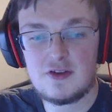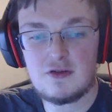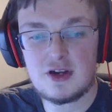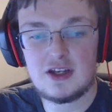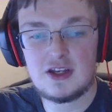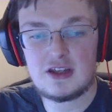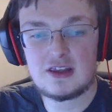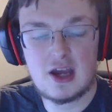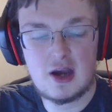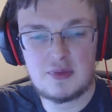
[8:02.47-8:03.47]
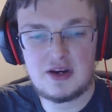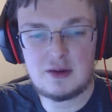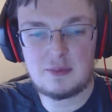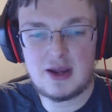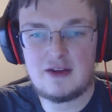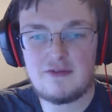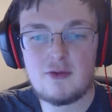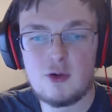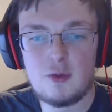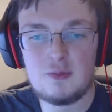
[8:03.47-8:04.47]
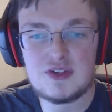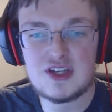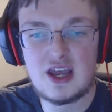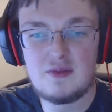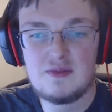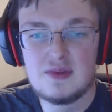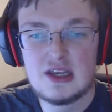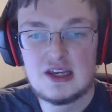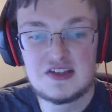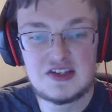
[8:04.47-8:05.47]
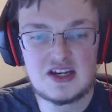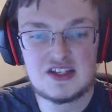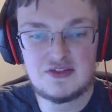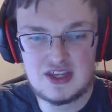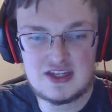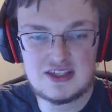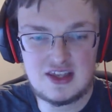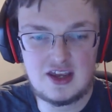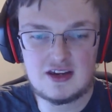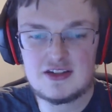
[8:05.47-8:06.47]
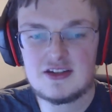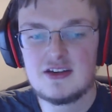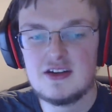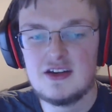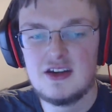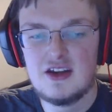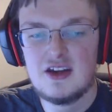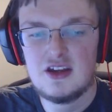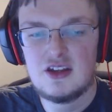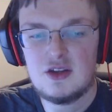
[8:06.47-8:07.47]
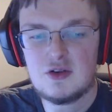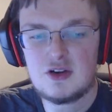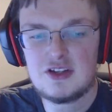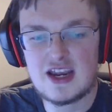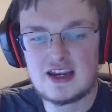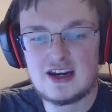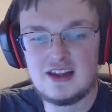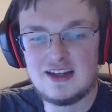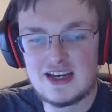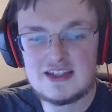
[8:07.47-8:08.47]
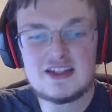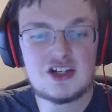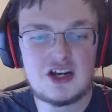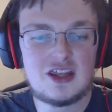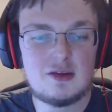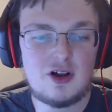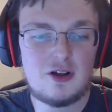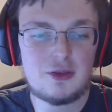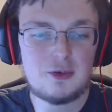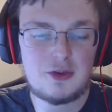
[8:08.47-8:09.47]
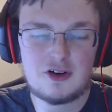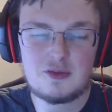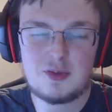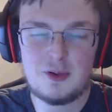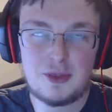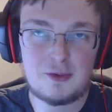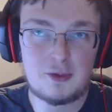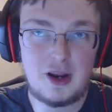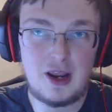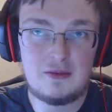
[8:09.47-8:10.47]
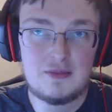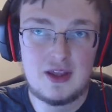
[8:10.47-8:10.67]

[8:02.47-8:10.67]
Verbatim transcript: you can get the company to pay for, say, six of these things, you could technically daisy chain them all through Thunderbolt three,